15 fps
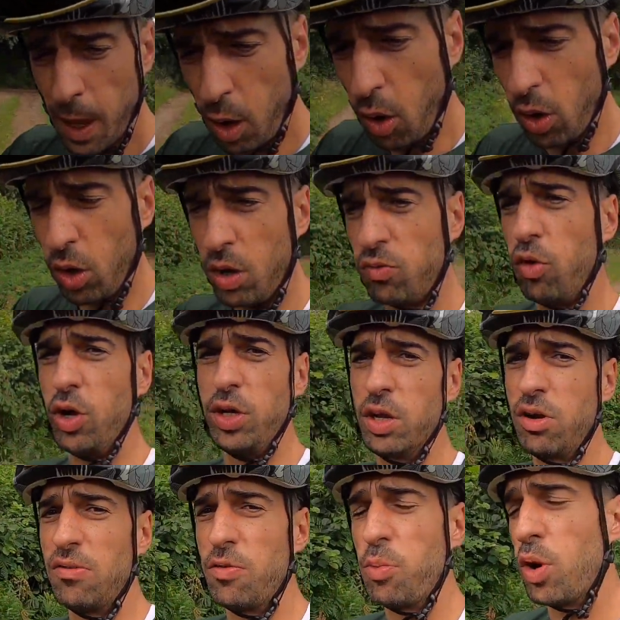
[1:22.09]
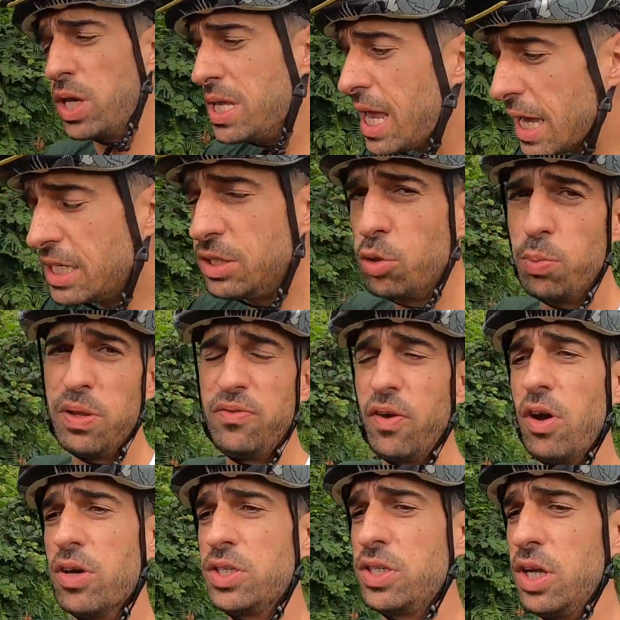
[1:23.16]
I like riding a gravel bike. Yes, it would be
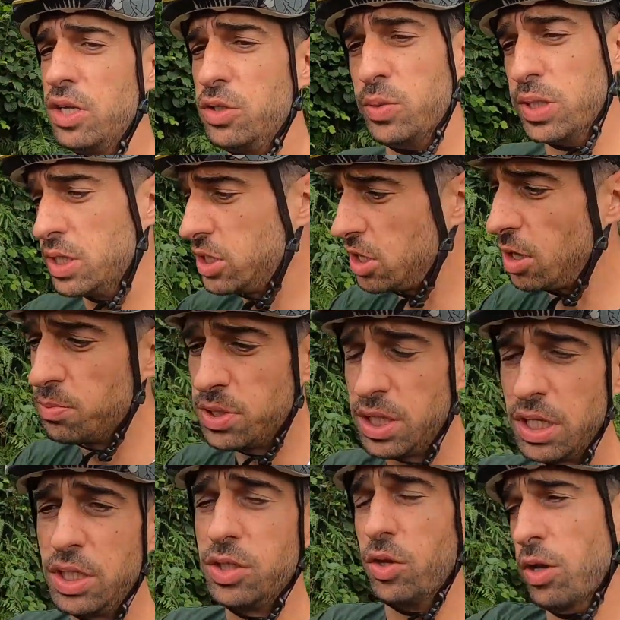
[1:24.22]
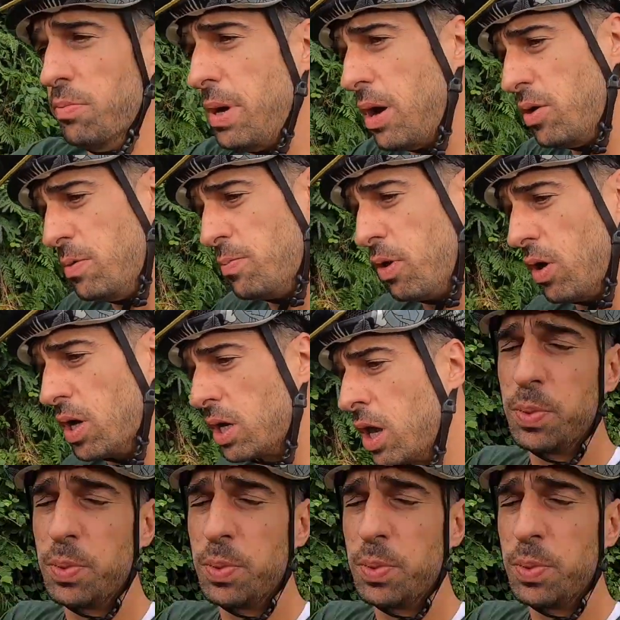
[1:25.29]
faster doing some sections on a mountain bike,